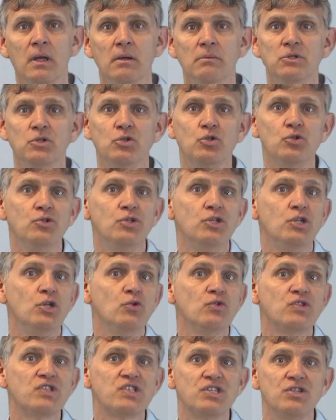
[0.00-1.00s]
You could
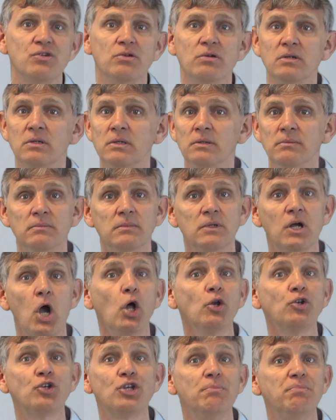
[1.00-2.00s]
use your
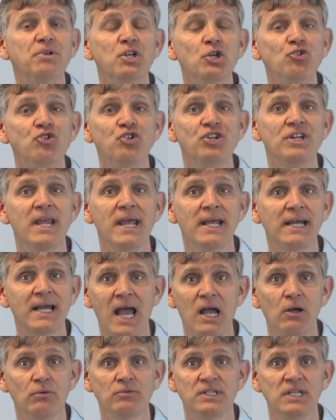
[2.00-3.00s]
contribution
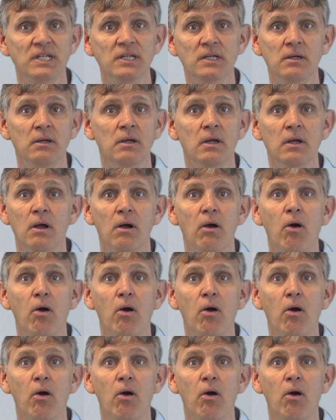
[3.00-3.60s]
accounting